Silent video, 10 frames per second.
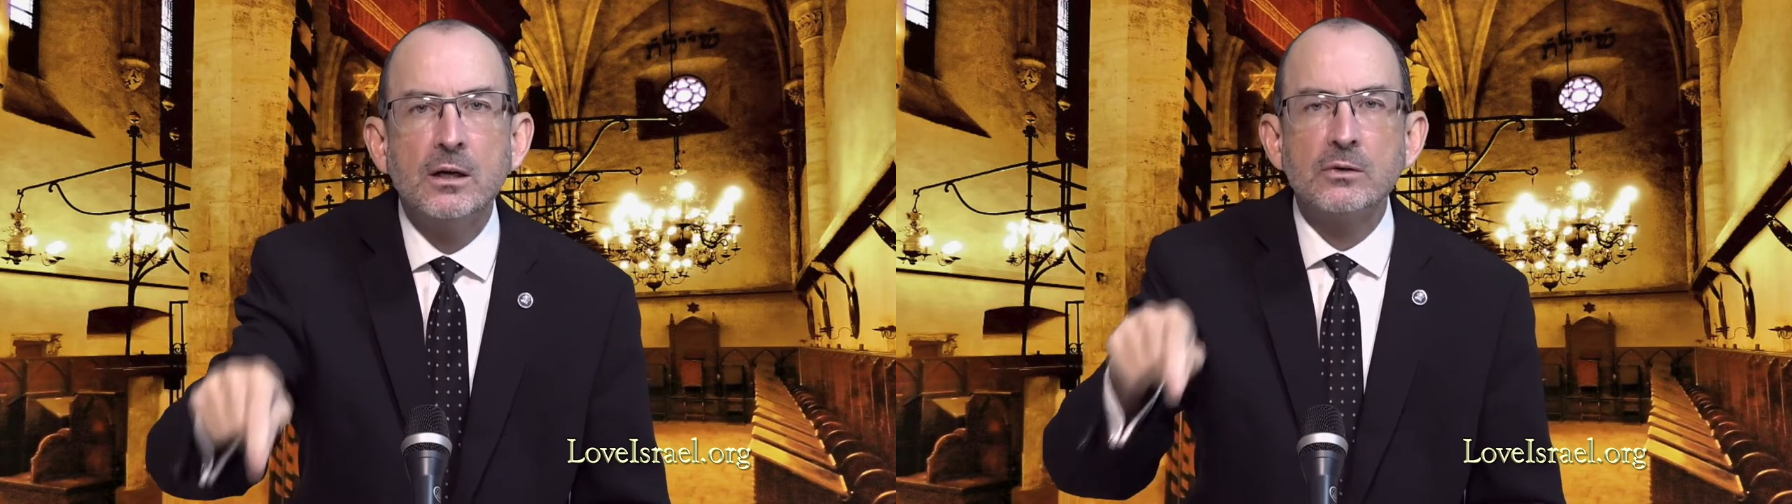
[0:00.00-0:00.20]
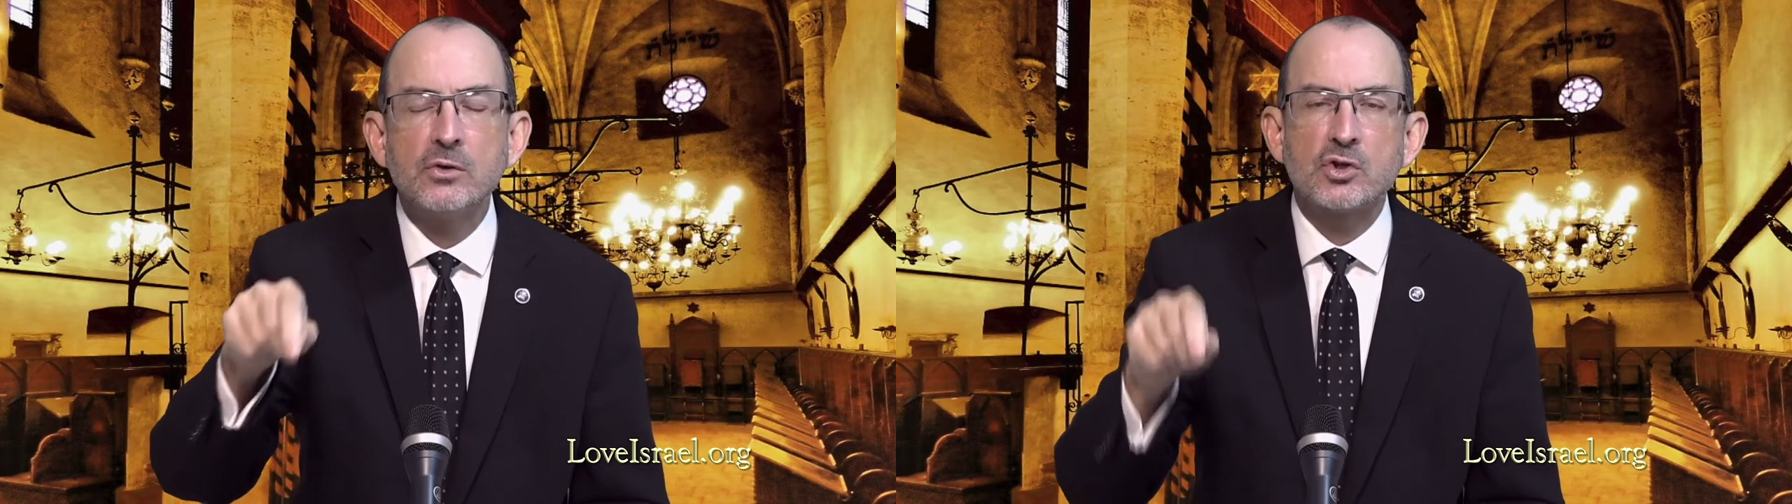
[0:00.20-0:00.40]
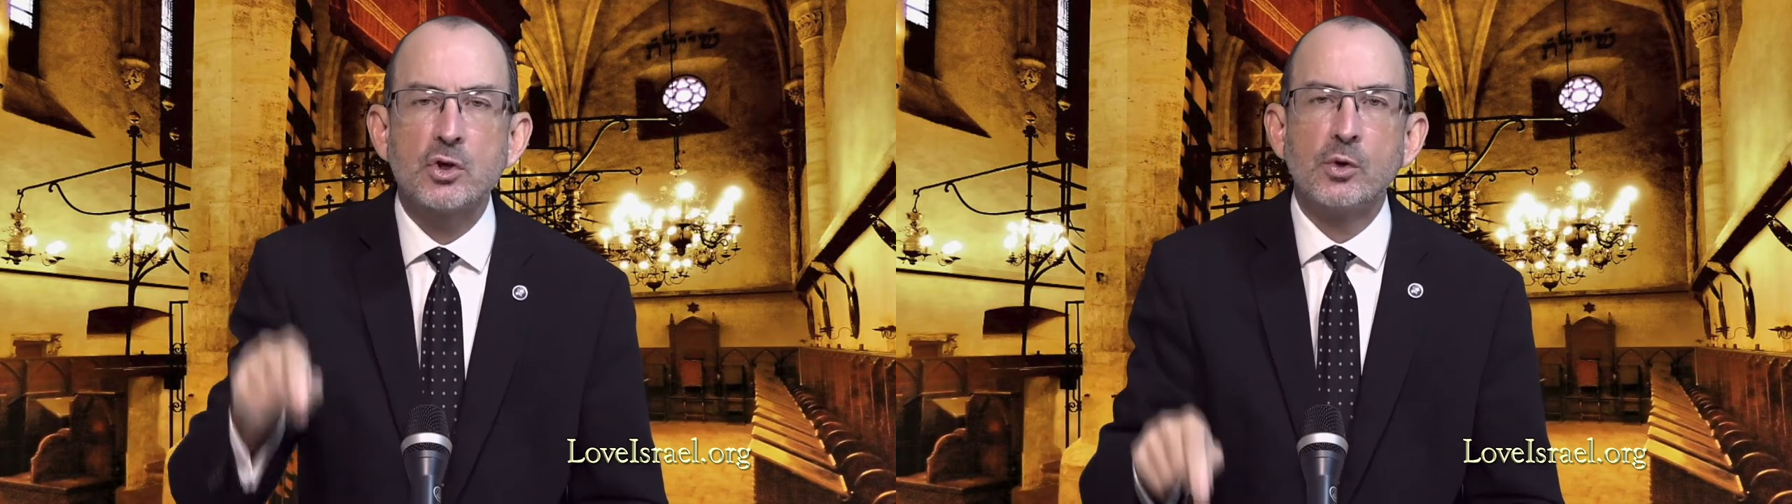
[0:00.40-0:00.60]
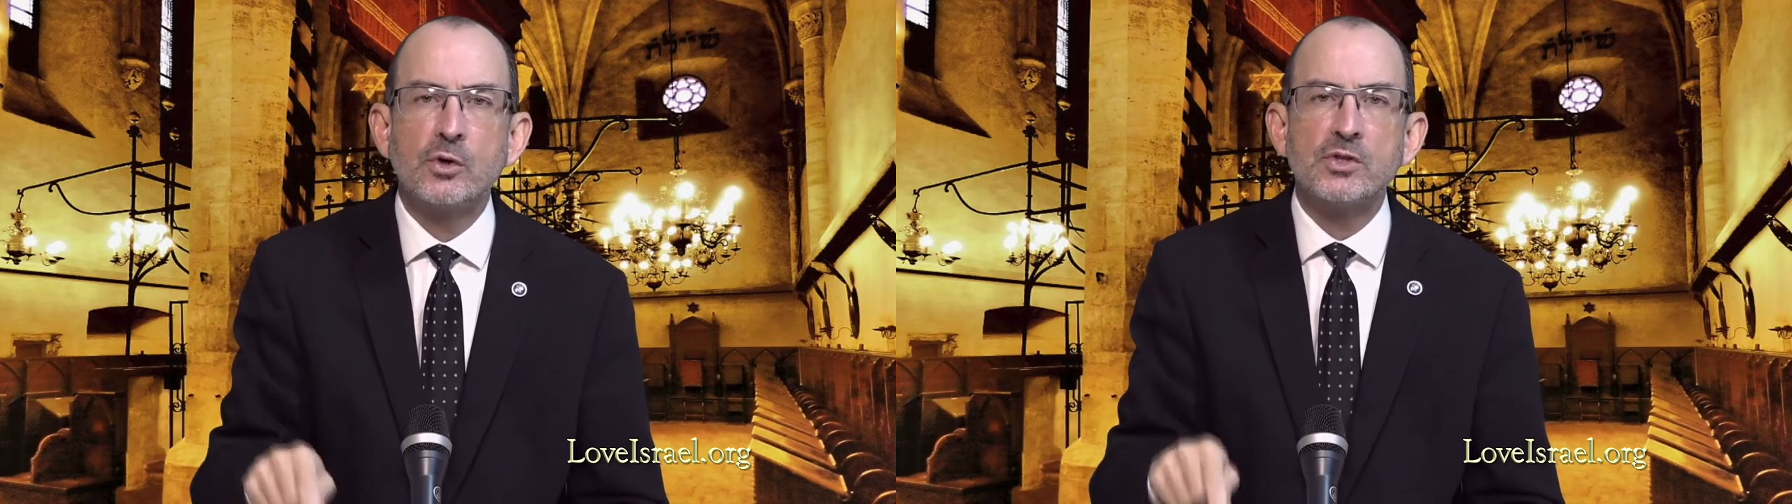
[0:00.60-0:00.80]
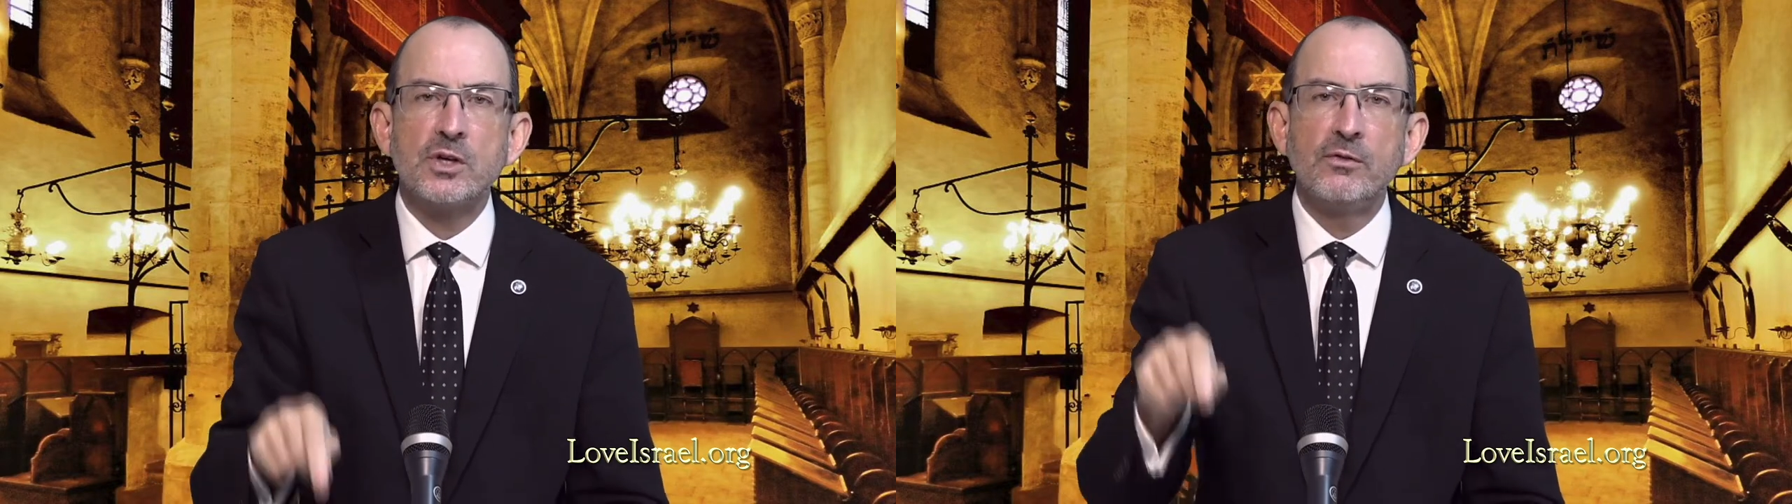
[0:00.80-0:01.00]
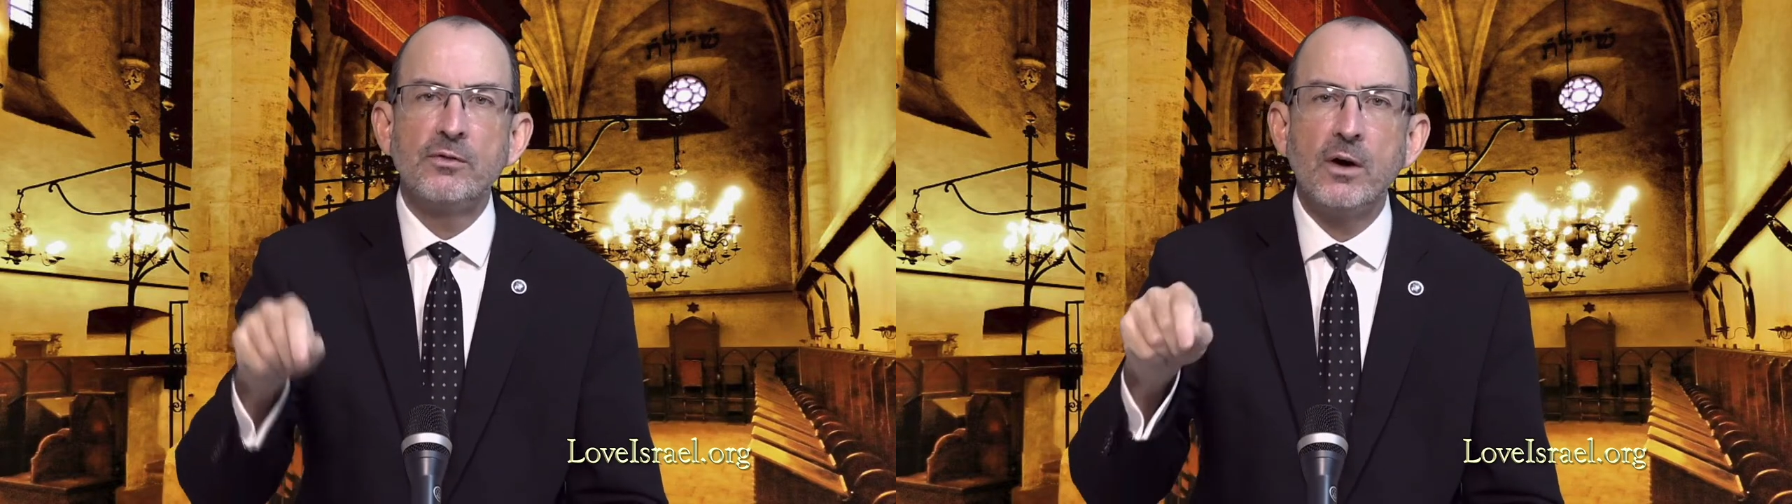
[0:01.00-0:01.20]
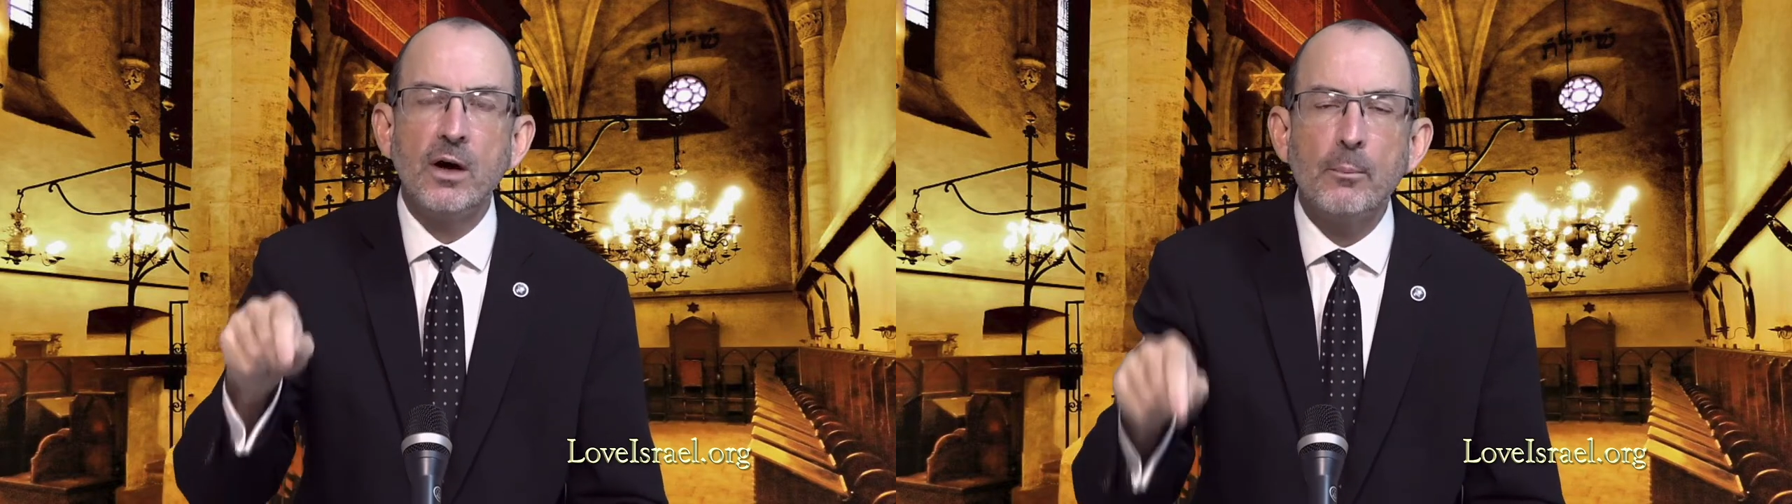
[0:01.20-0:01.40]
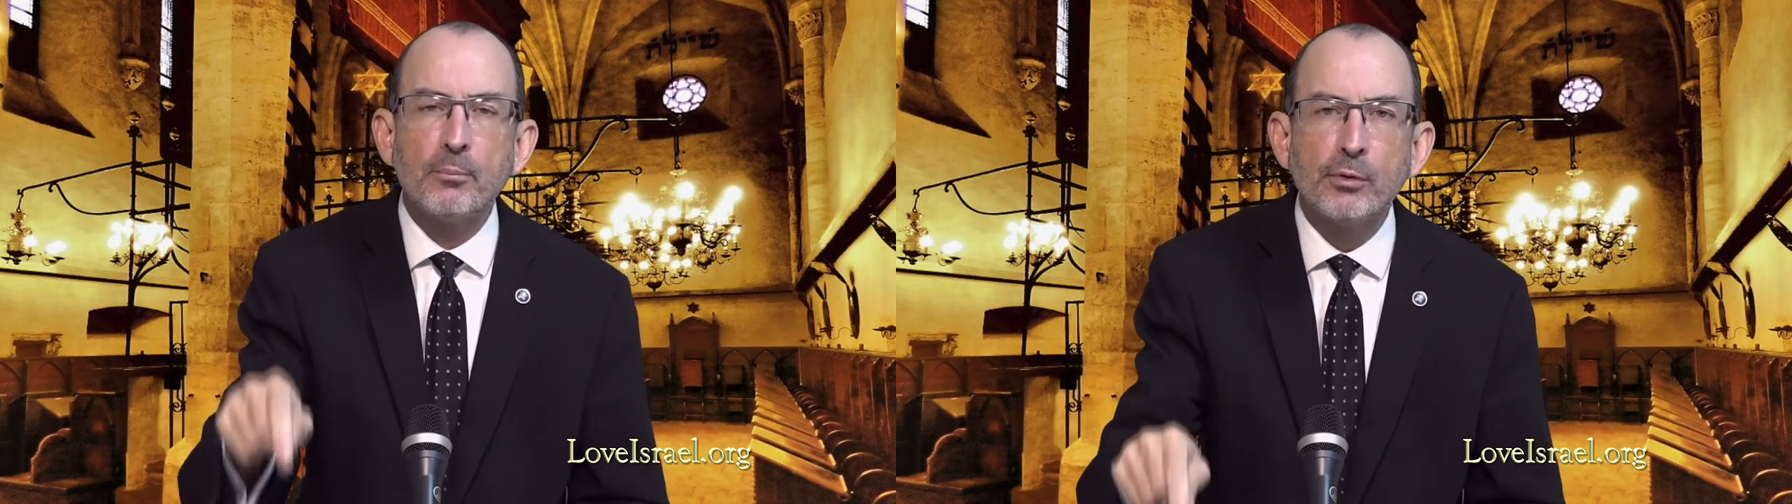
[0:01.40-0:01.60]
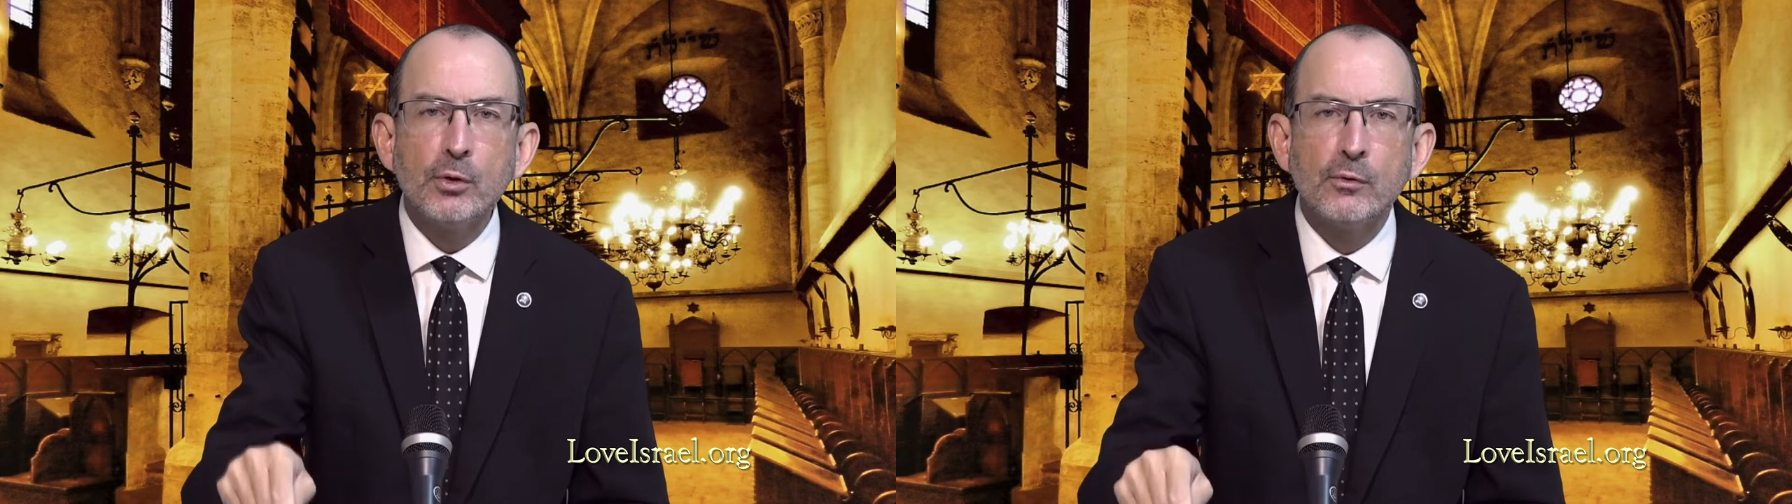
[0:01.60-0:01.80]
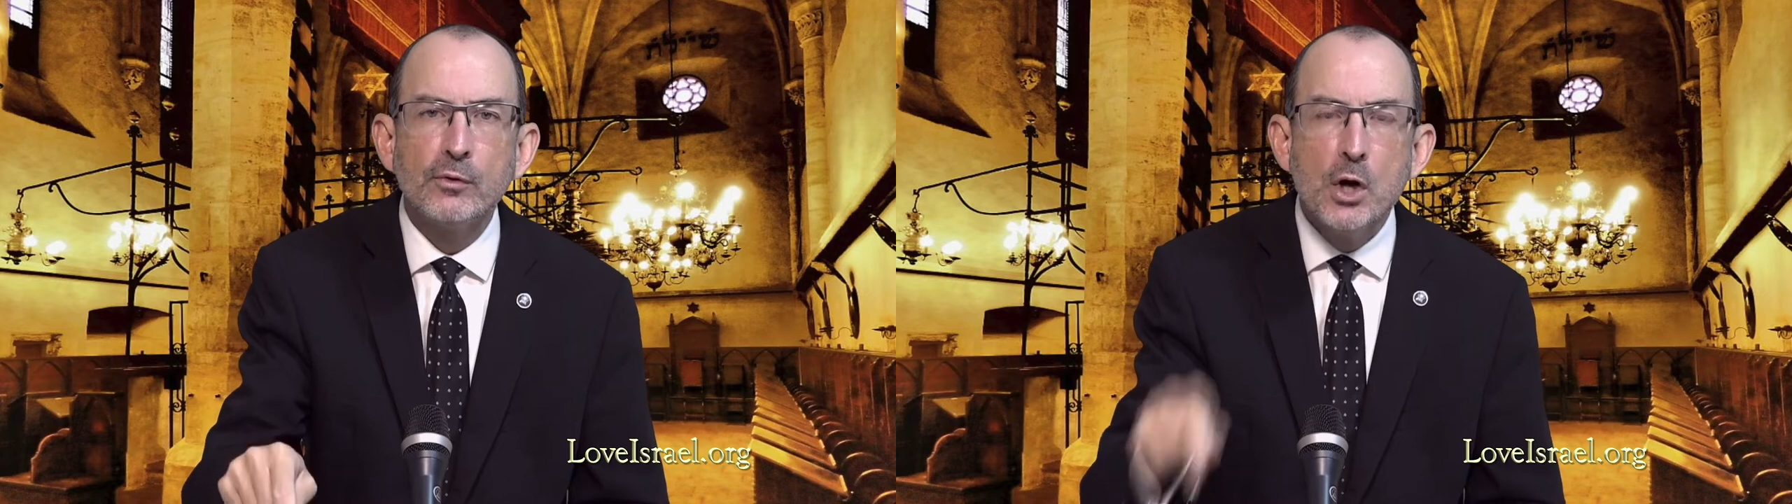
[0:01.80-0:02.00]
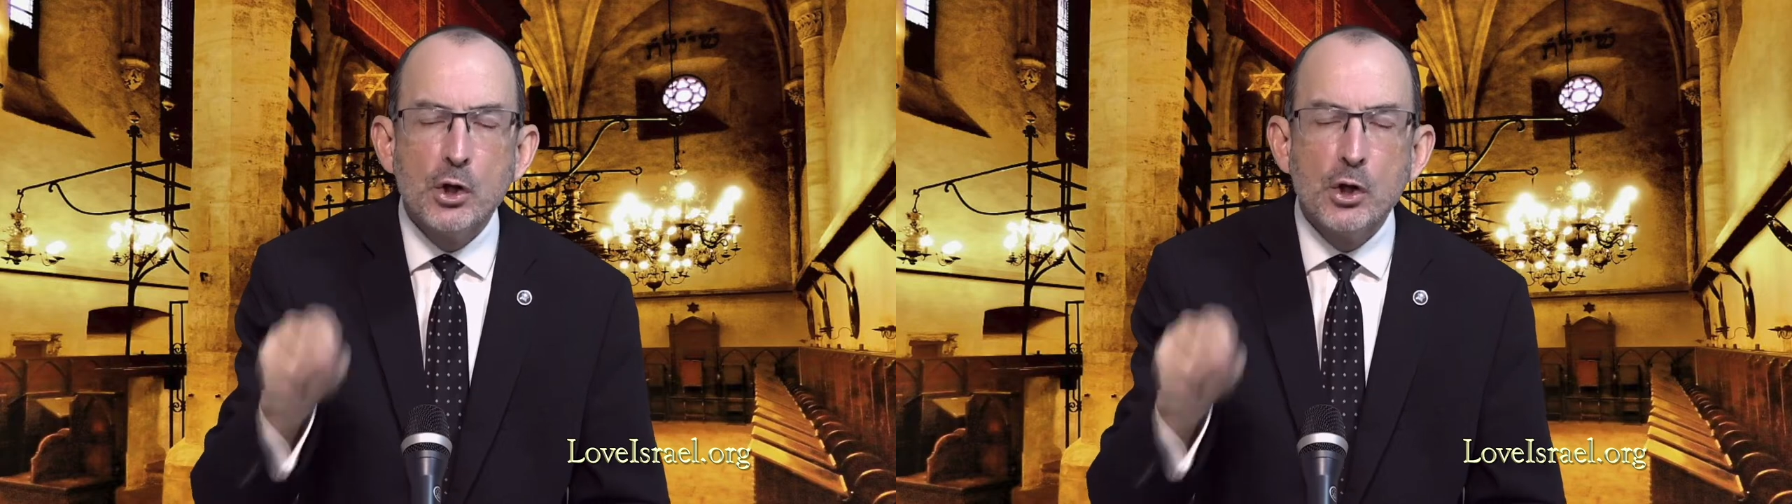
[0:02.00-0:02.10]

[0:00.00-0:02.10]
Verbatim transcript: to show yourself approved.